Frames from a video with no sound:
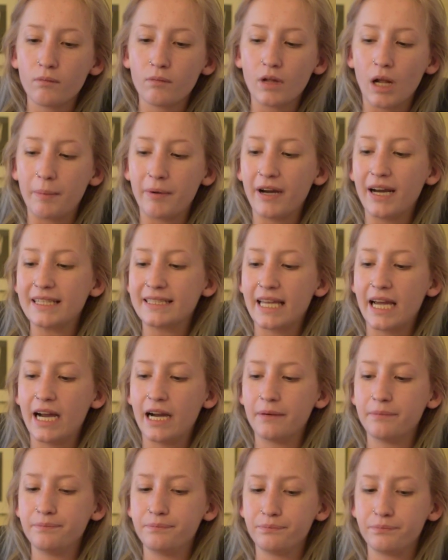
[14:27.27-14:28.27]
I'll be right
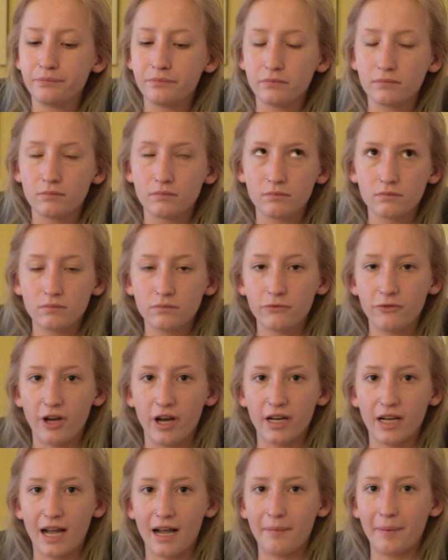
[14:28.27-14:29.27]
there!
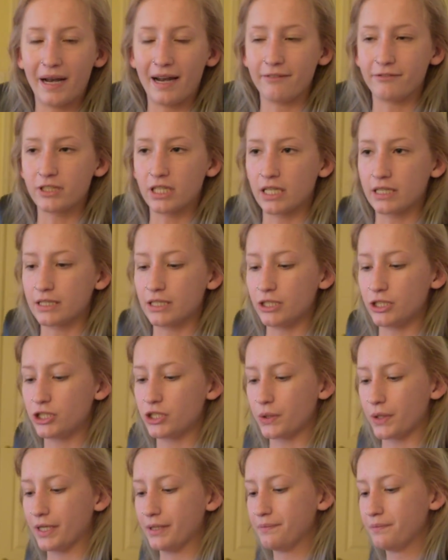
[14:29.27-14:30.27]
Fuck, I might have to cut this
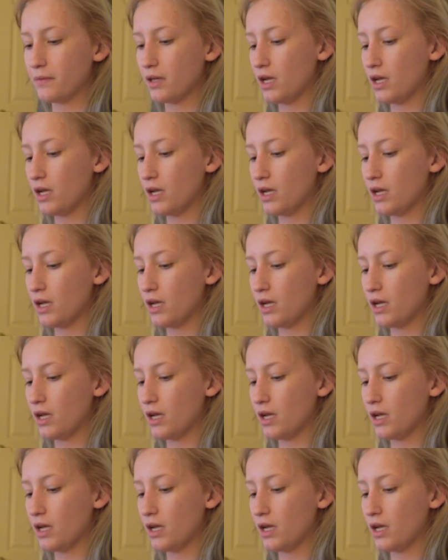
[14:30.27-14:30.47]
short.